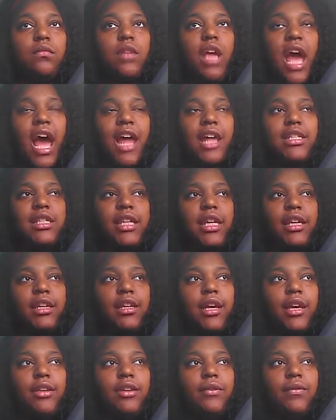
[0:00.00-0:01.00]
I've seen
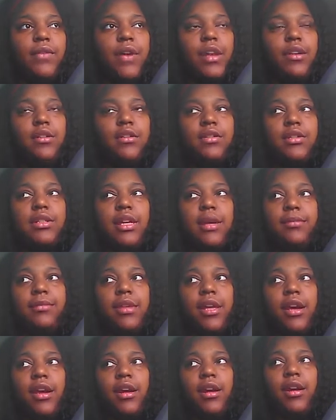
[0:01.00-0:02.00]
other vendors up
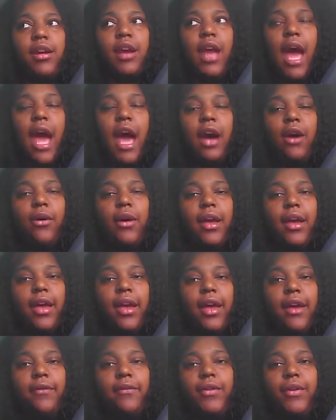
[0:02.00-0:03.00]
there,
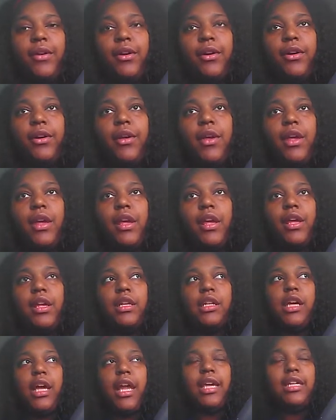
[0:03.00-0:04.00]
however,
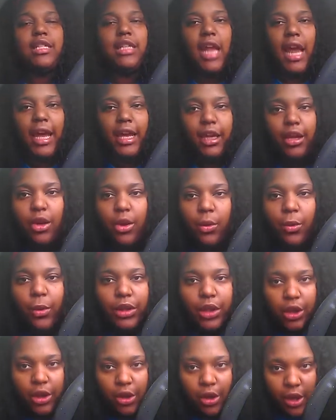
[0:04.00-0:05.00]
it's like
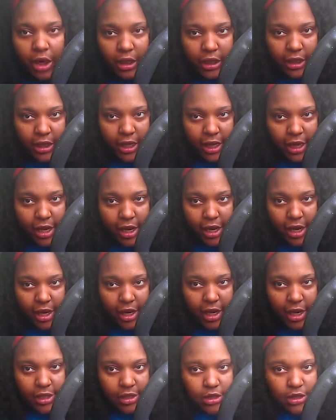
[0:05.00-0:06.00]
with the curly
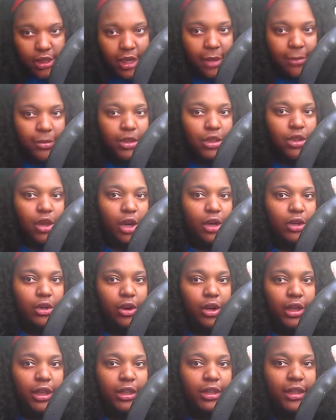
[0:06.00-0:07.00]
hair, it will start
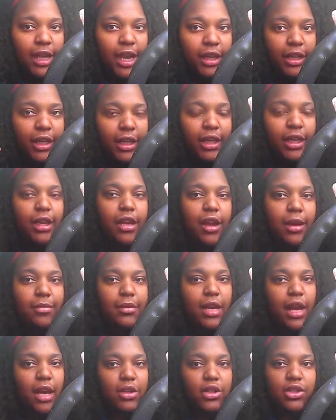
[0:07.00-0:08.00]
curly down here to come
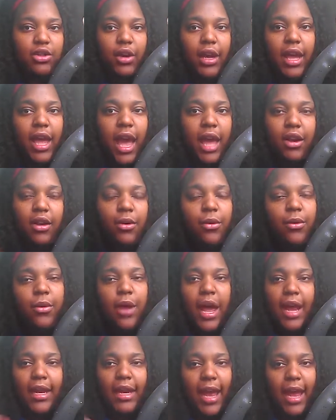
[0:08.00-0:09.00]
down straight.
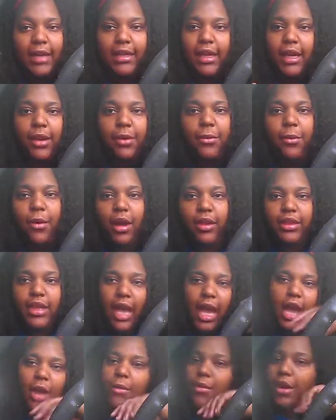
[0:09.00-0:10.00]
I didn't want
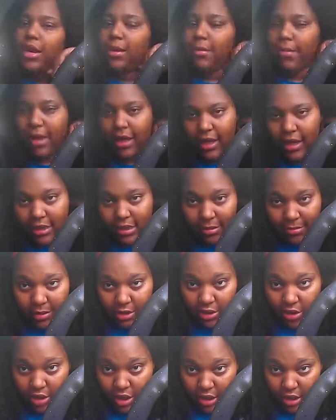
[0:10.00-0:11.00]
that. I wanted my hair to
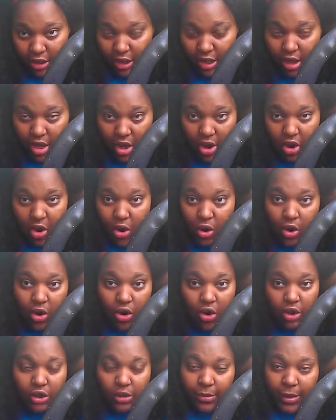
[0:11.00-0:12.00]
be curly
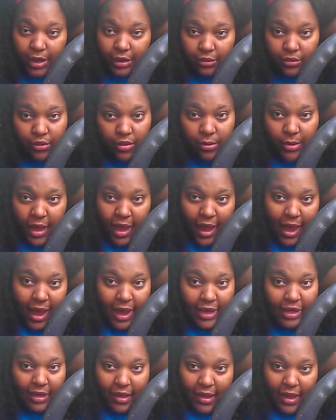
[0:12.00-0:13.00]
all the way through where
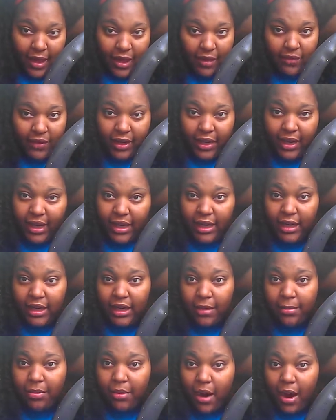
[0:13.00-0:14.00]
I didn't have
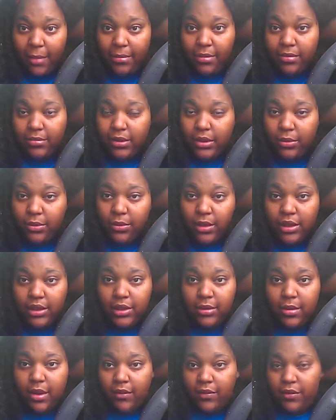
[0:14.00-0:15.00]
any problems
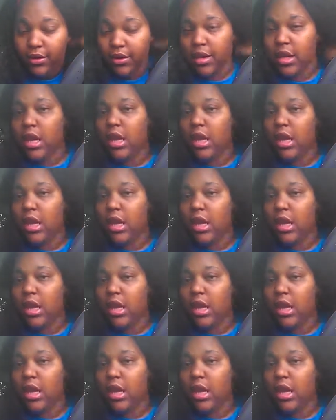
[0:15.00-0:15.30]
whatsoever.